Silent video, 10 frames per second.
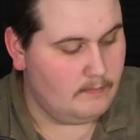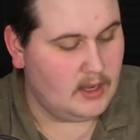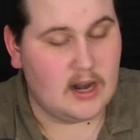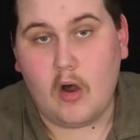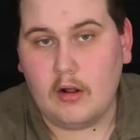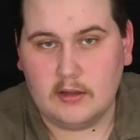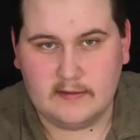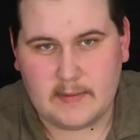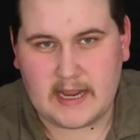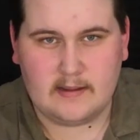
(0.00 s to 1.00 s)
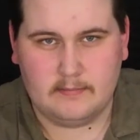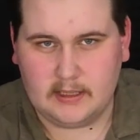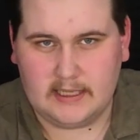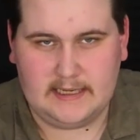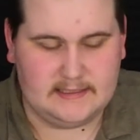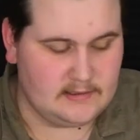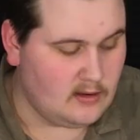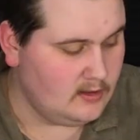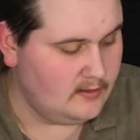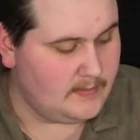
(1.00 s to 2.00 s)
But all of my complaints,
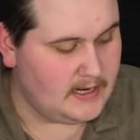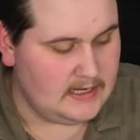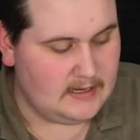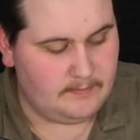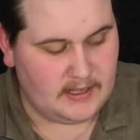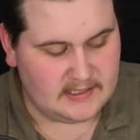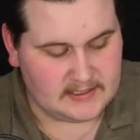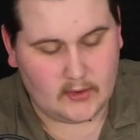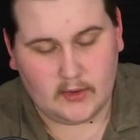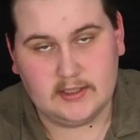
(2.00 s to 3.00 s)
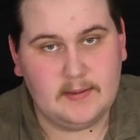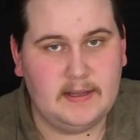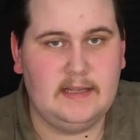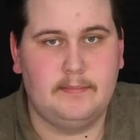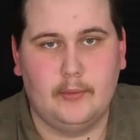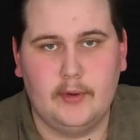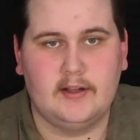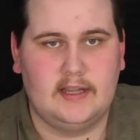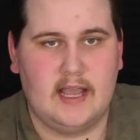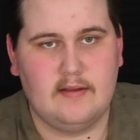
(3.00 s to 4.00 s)
all of my nitpicks ultimately
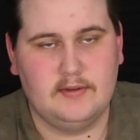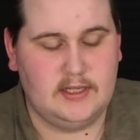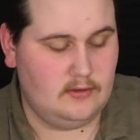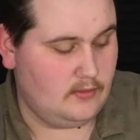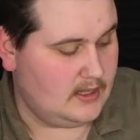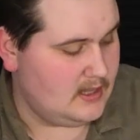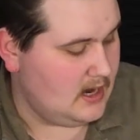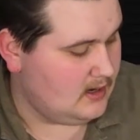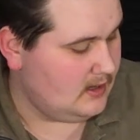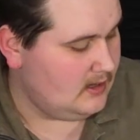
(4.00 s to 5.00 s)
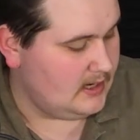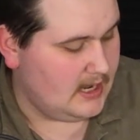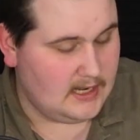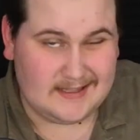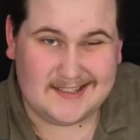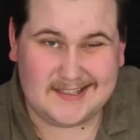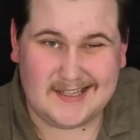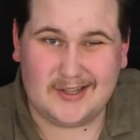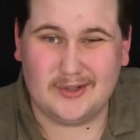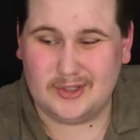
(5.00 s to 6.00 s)
boil down to, at the end of the day, it's
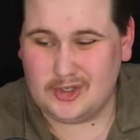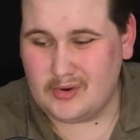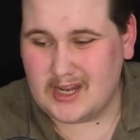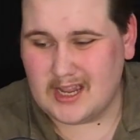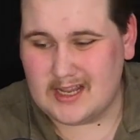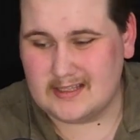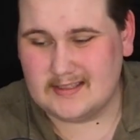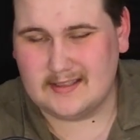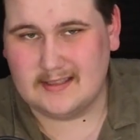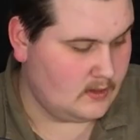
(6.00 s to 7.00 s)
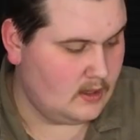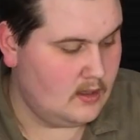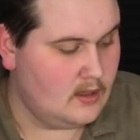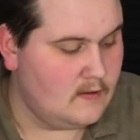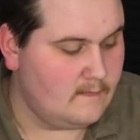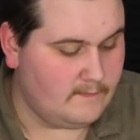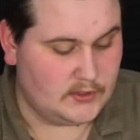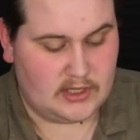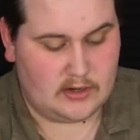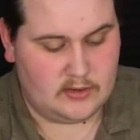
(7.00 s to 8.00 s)
still Joy-Cons. For
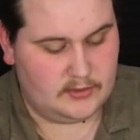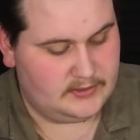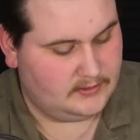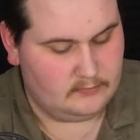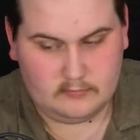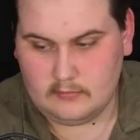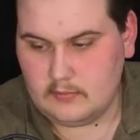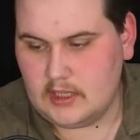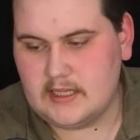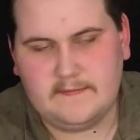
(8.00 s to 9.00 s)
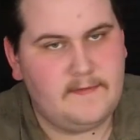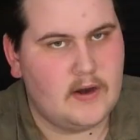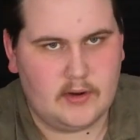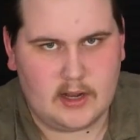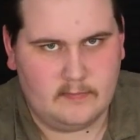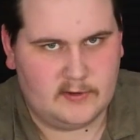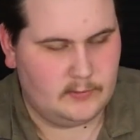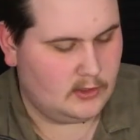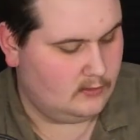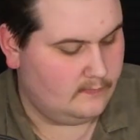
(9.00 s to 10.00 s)
starters, it's very
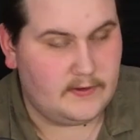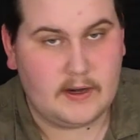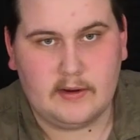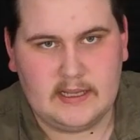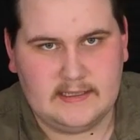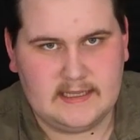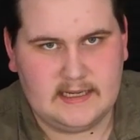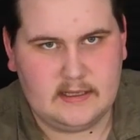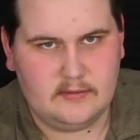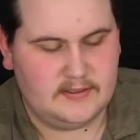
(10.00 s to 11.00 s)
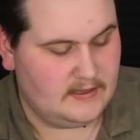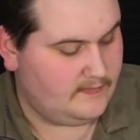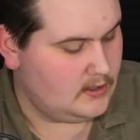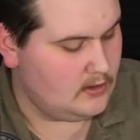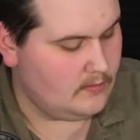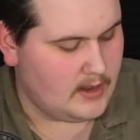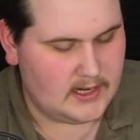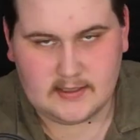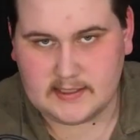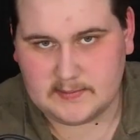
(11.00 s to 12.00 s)
comfortable, very easy to use. If you don't
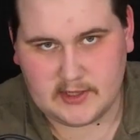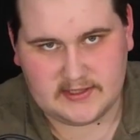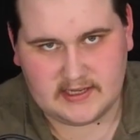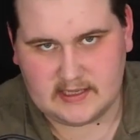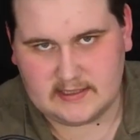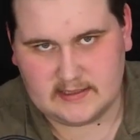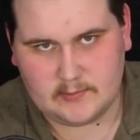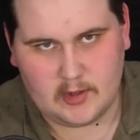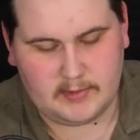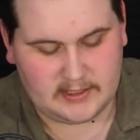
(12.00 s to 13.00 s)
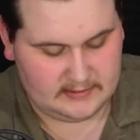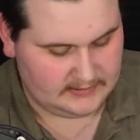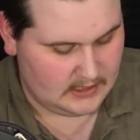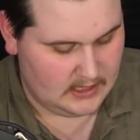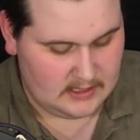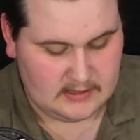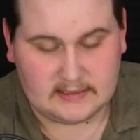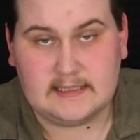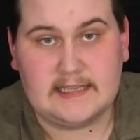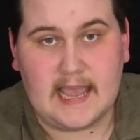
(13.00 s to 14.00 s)
mind the small sticks and small buttons,
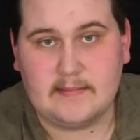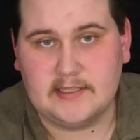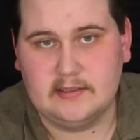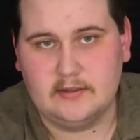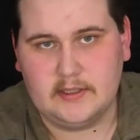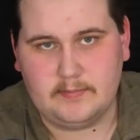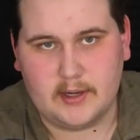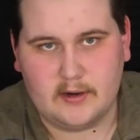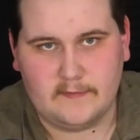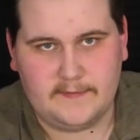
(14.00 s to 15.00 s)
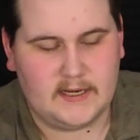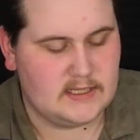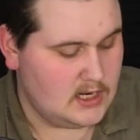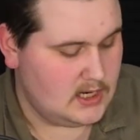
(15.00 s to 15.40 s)
this is absolutely perfect.